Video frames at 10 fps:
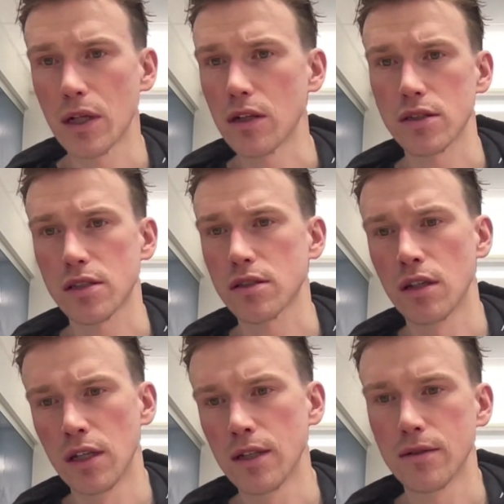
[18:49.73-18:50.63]
because
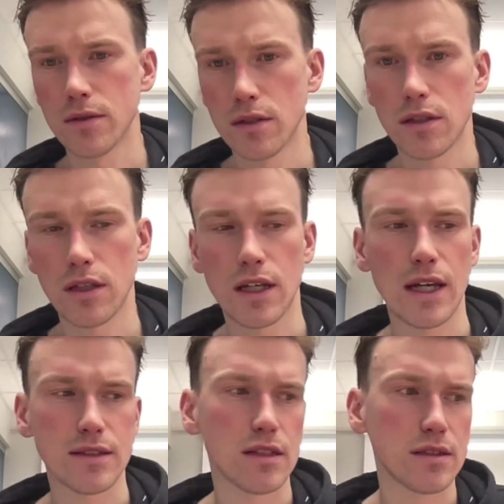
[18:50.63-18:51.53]

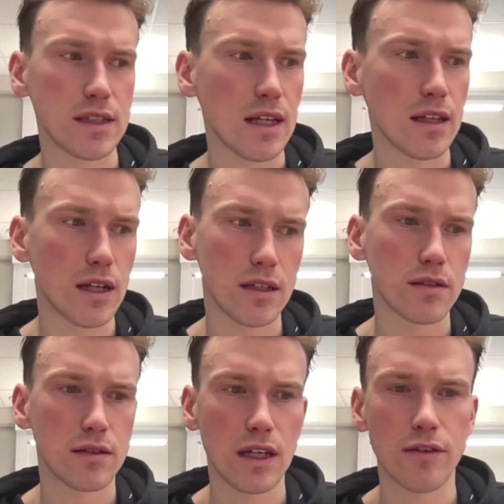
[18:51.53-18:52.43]
as I said, like
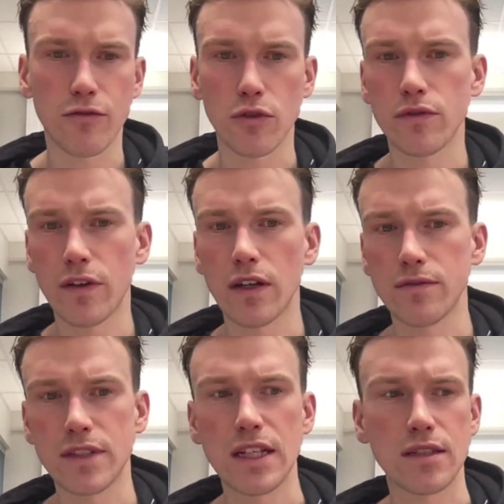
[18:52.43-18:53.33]
day 4,
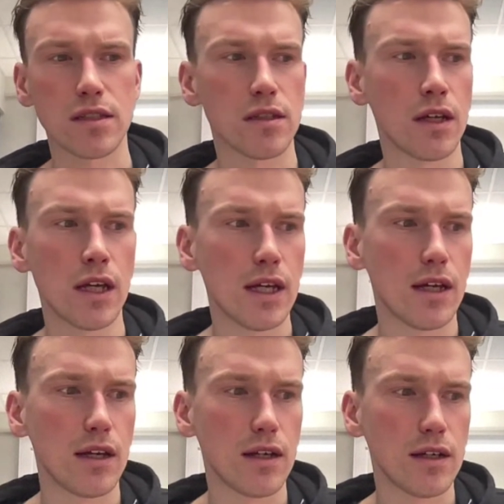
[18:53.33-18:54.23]
5, 6
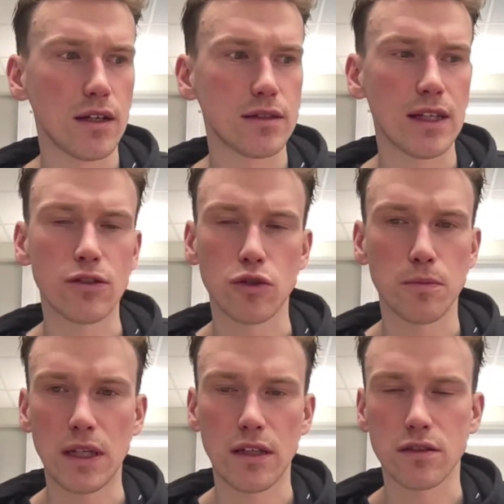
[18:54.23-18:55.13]
tend to
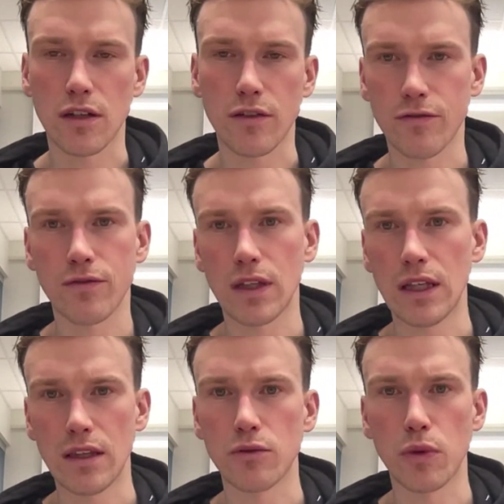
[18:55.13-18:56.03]
be tough
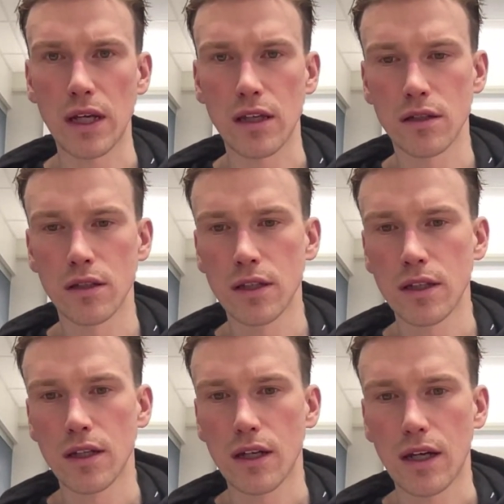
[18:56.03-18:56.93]
either way,
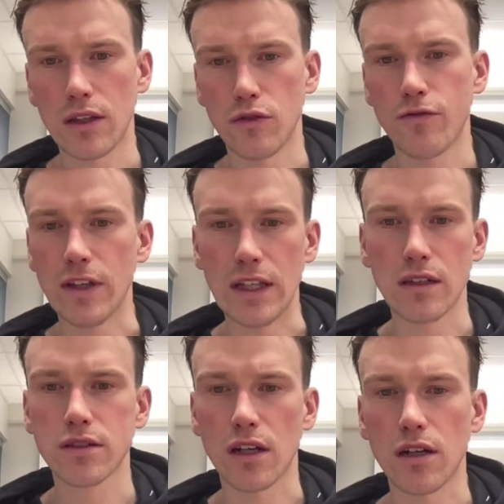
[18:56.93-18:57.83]
and you
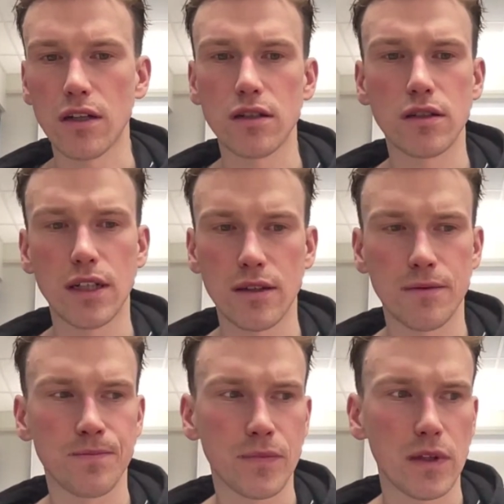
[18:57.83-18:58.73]
feel tired,
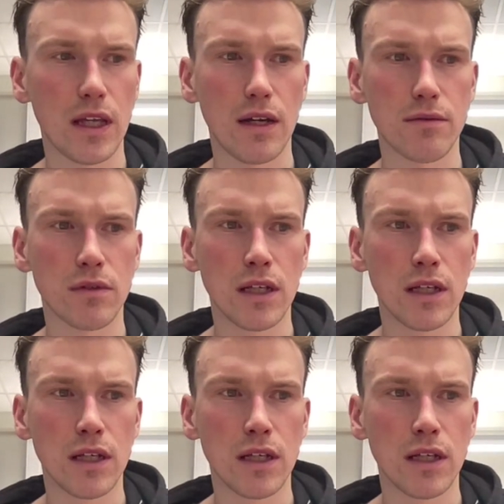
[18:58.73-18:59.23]
and yeah,